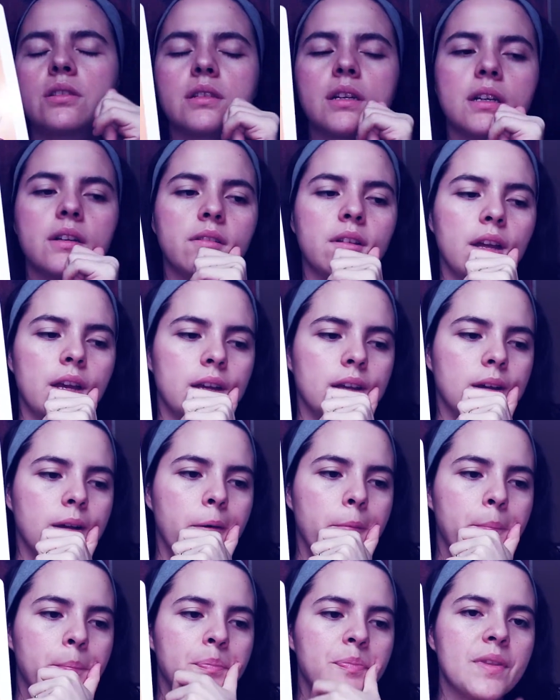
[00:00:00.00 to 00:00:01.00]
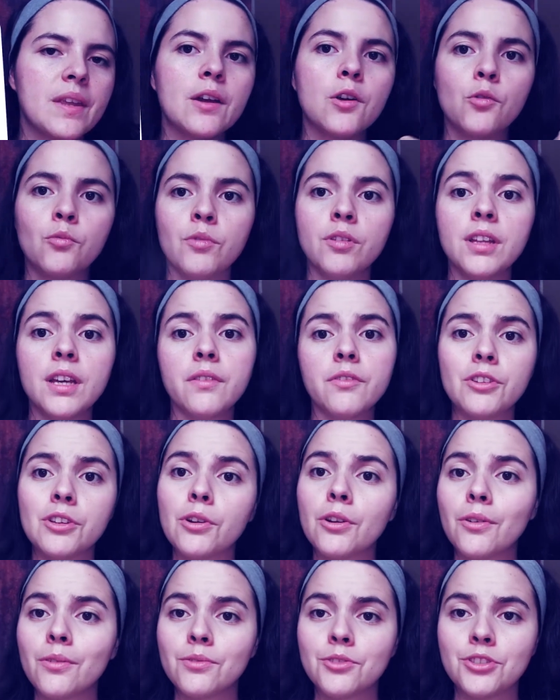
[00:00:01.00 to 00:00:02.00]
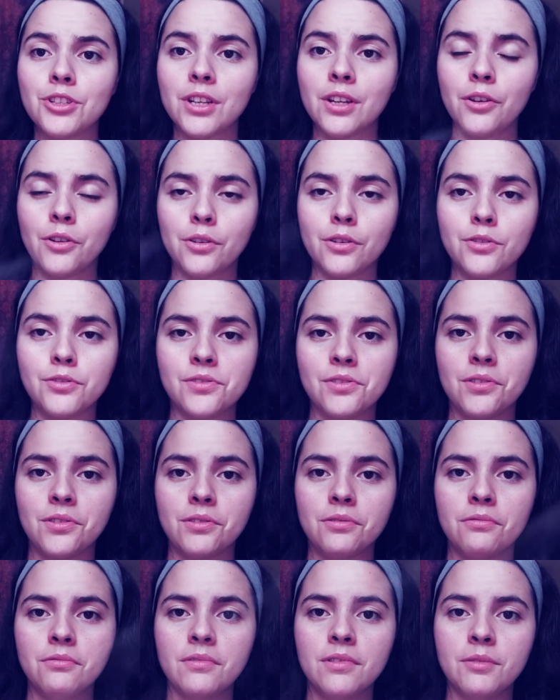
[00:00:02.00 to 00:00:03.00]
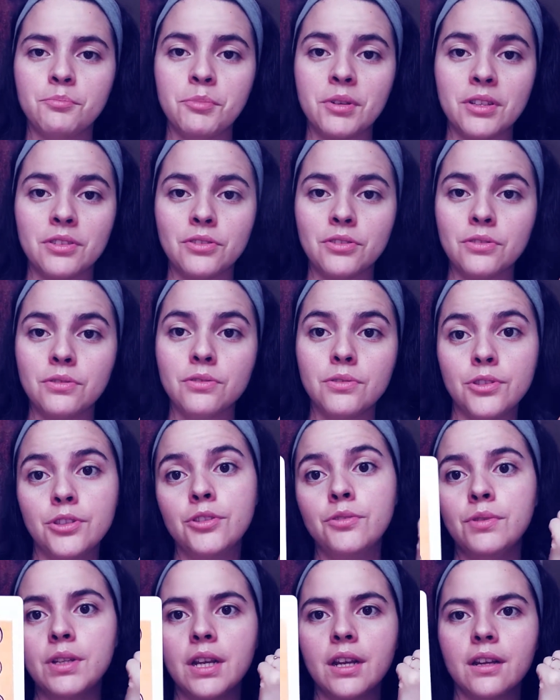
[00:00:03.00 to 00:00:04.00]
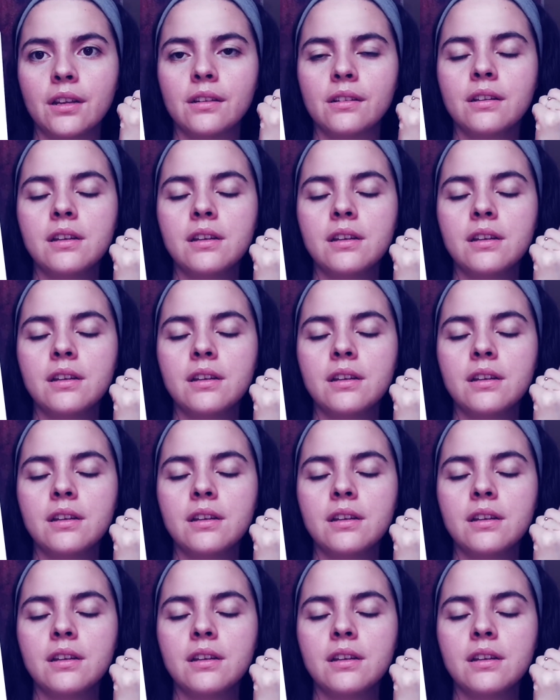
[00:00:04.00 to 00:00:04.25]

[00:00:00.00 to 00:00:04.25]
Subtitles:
kind of like really having your own shit under control because you did it.